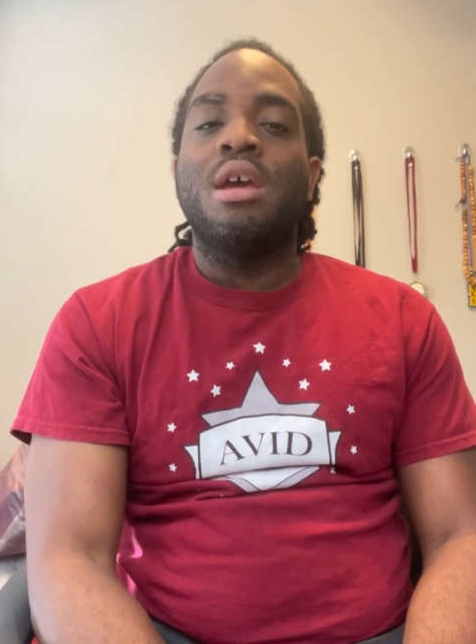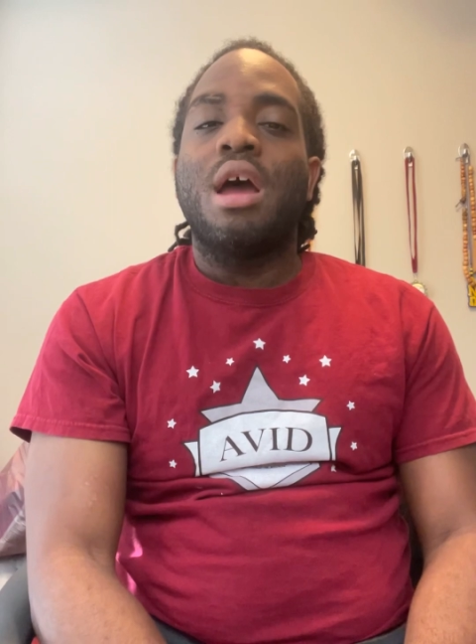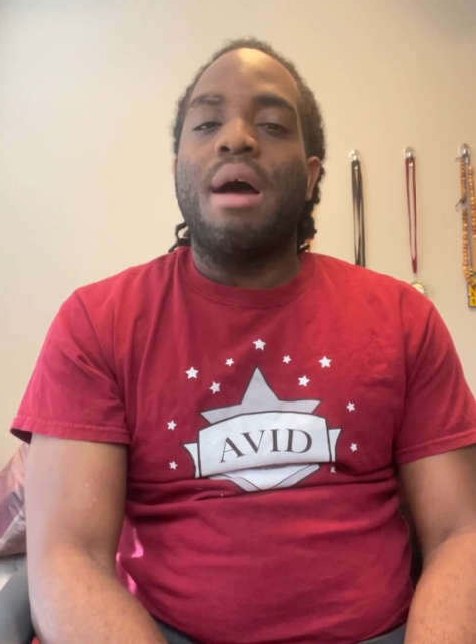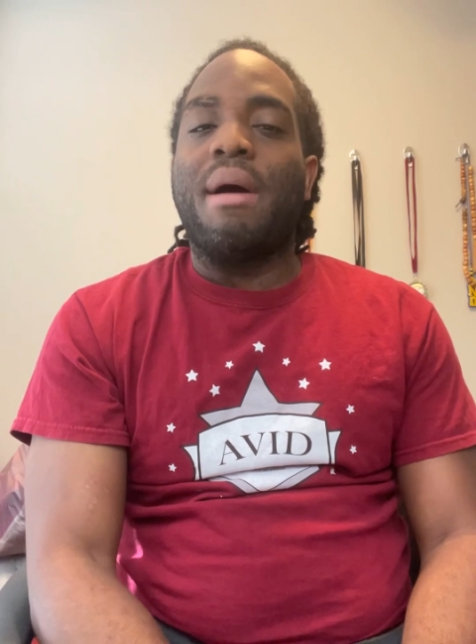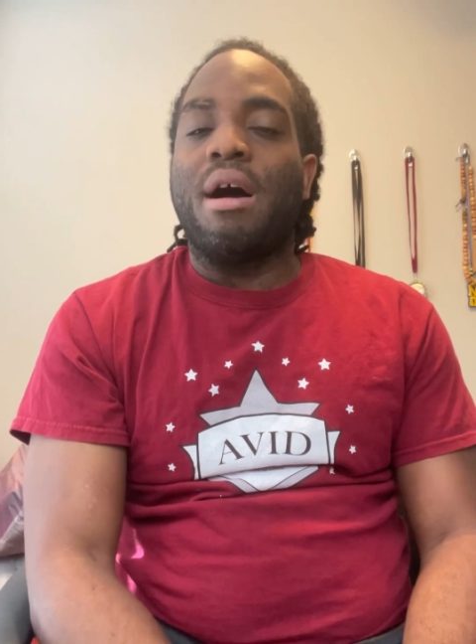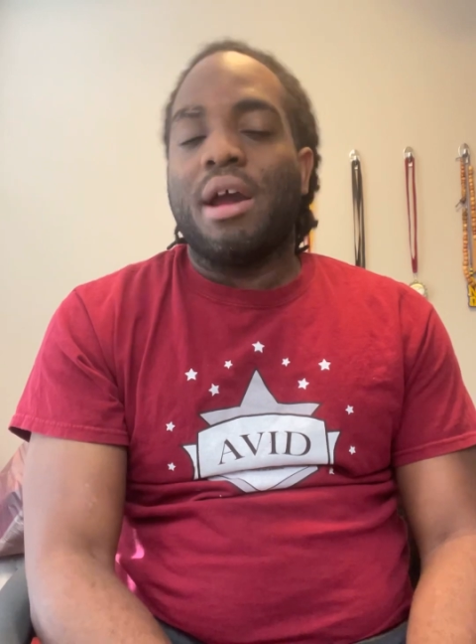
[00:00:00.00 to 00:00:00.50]

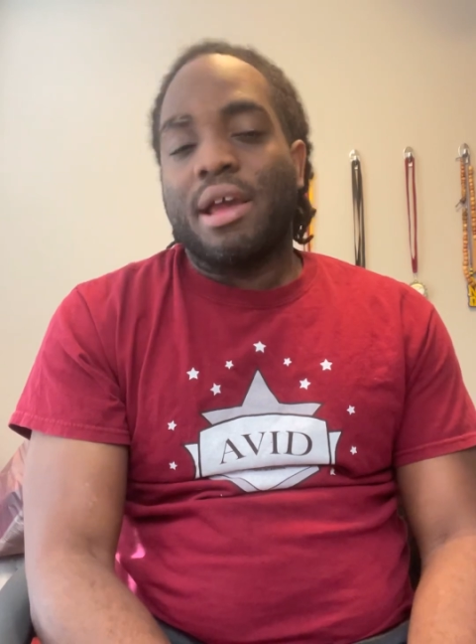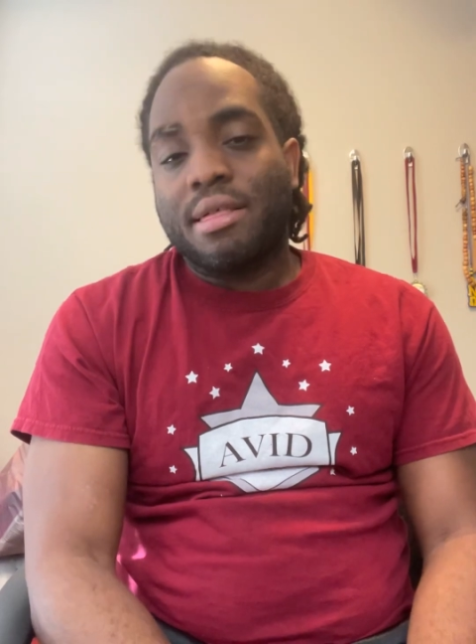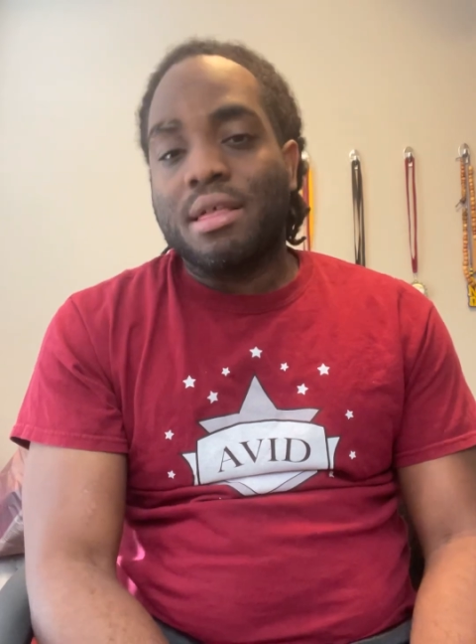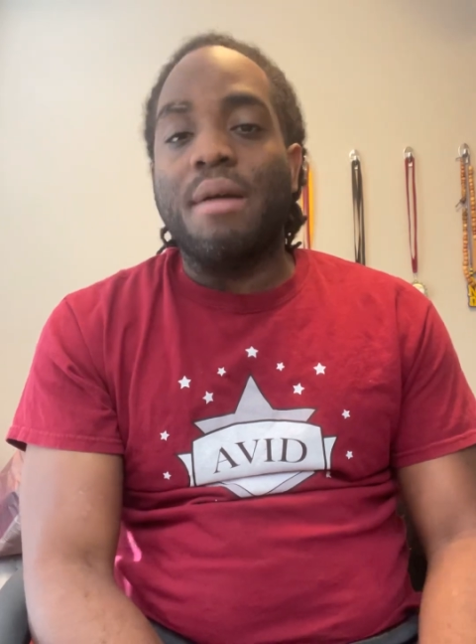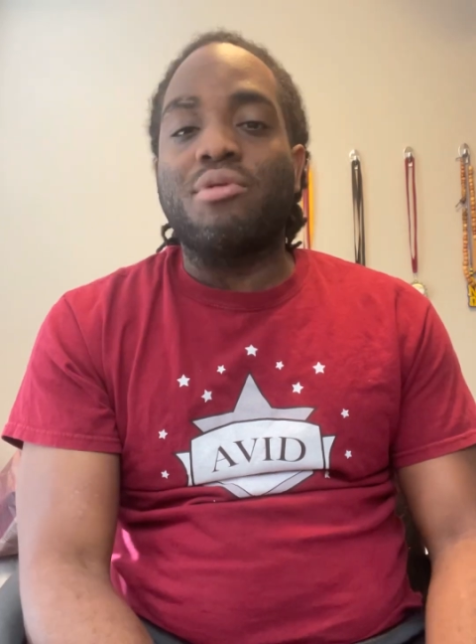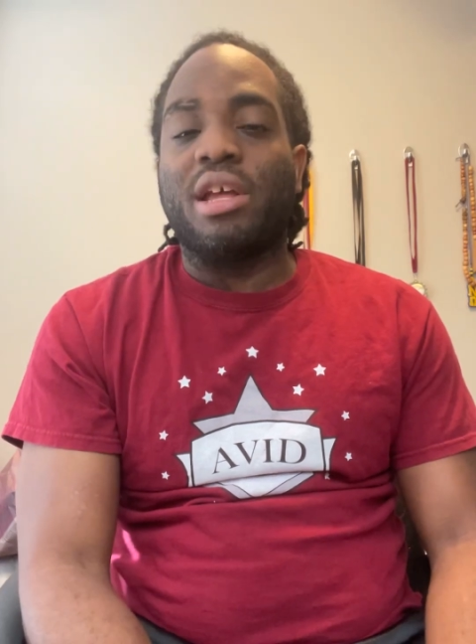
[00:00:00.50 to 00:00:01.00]
about a
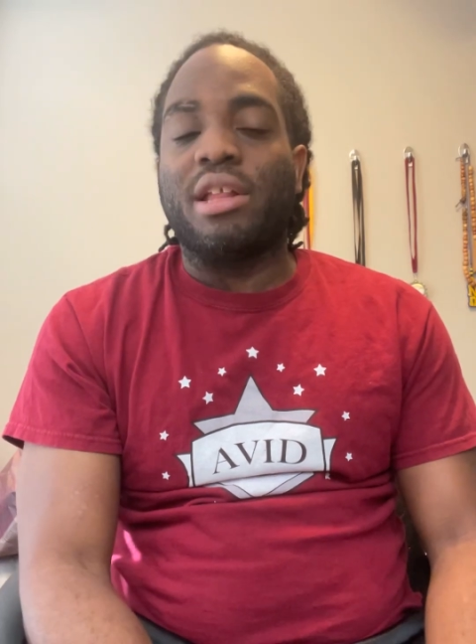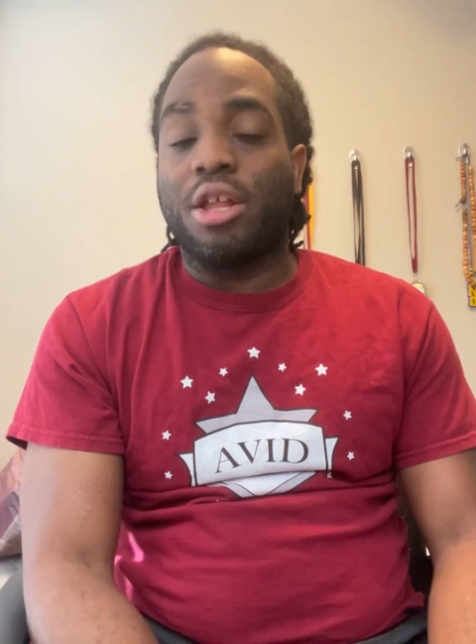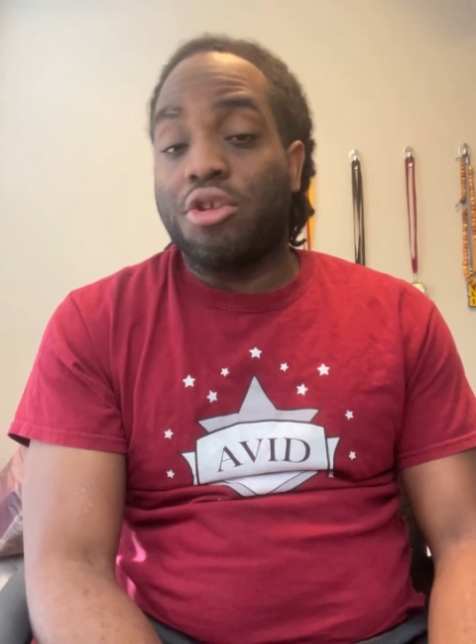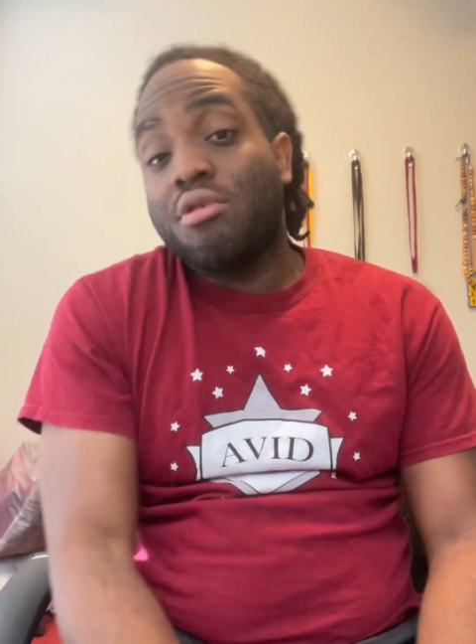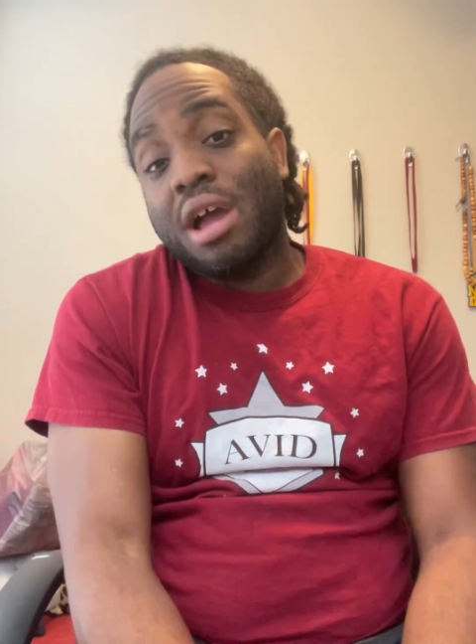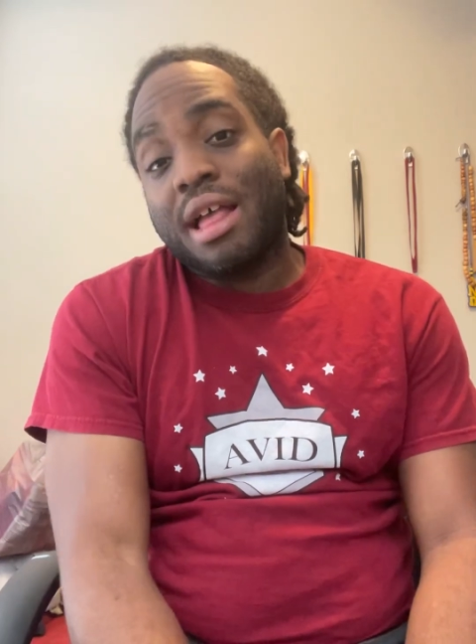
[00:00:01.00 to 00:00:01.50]
subject that
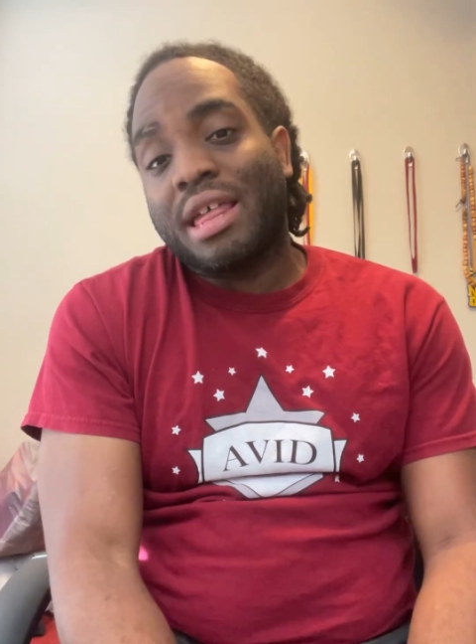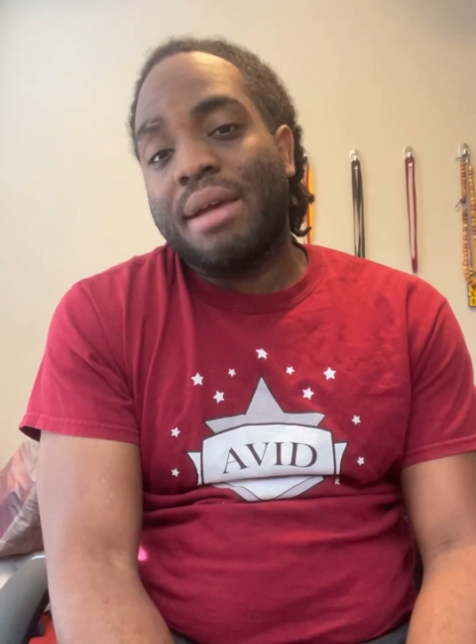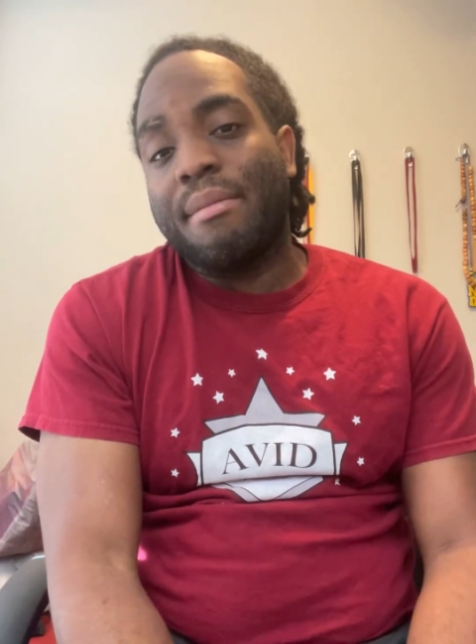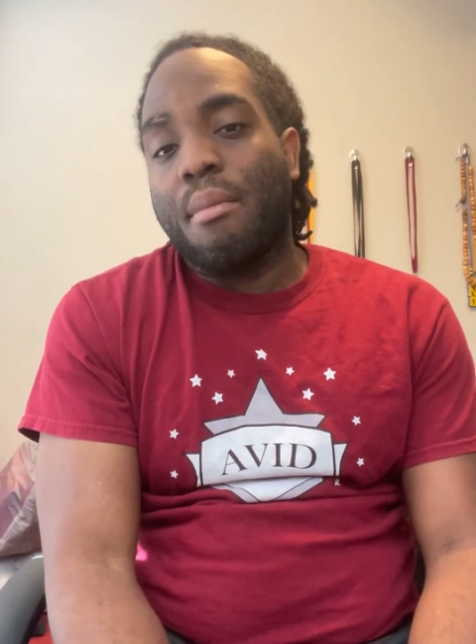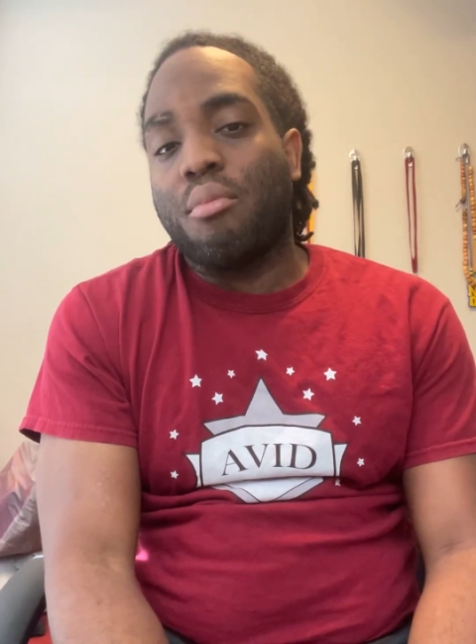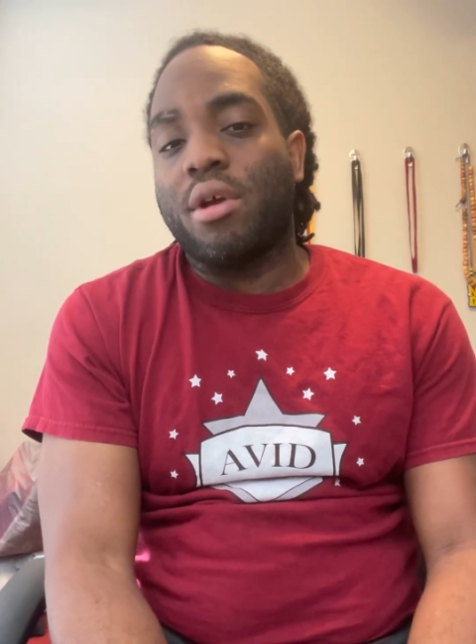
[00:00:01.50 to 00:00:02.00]
you guys
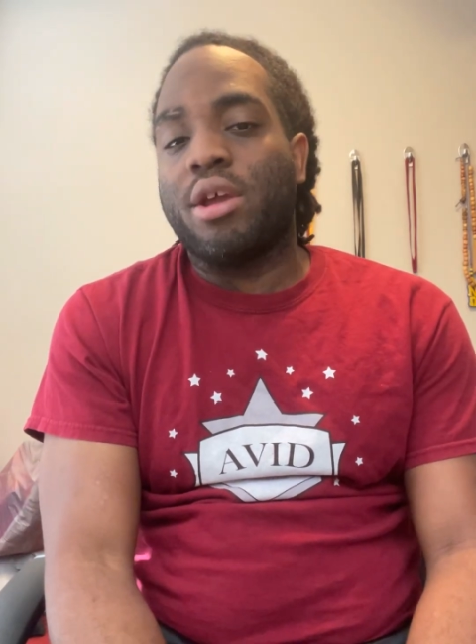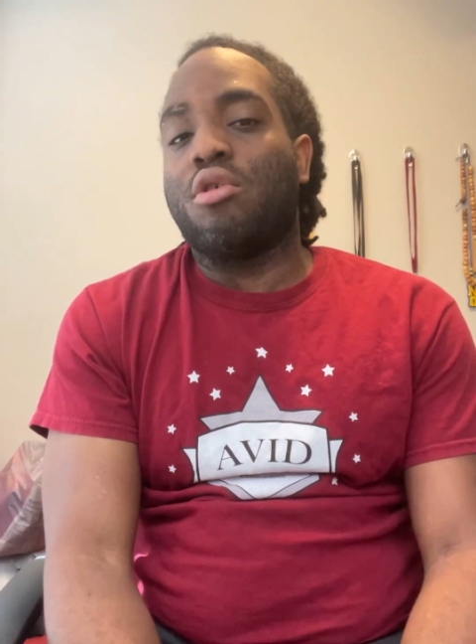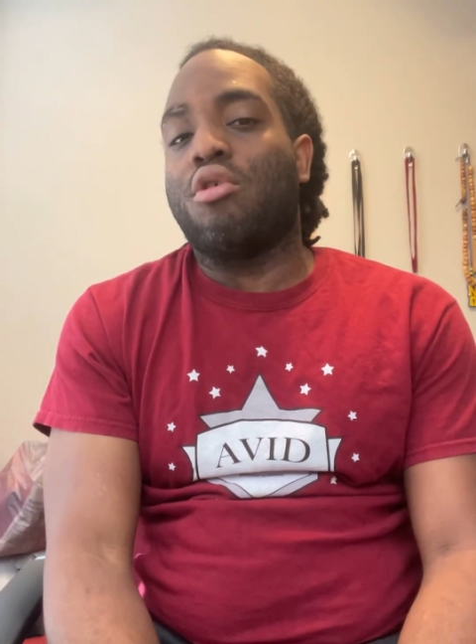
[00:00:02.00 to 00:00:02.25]
came up with